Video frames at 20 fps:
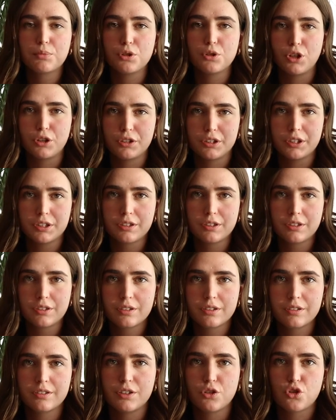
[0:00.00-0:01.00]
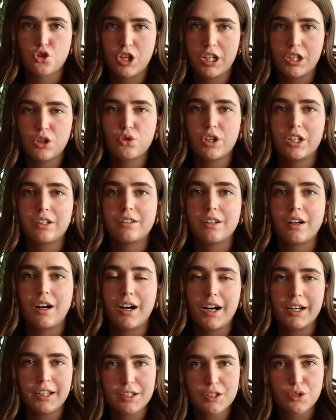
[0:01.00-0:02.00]
product that generates the
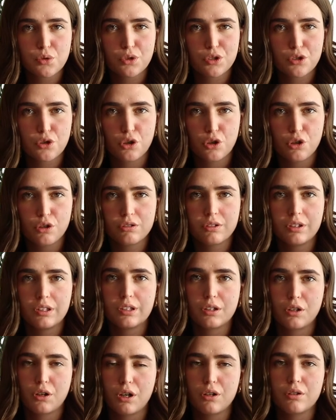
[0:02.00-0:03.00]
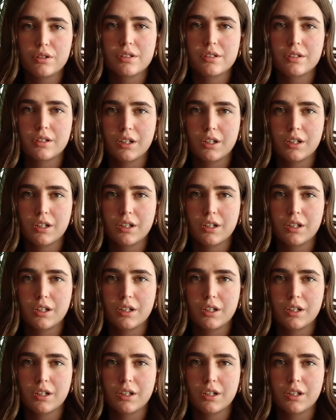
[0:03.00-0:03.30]
highest return in the current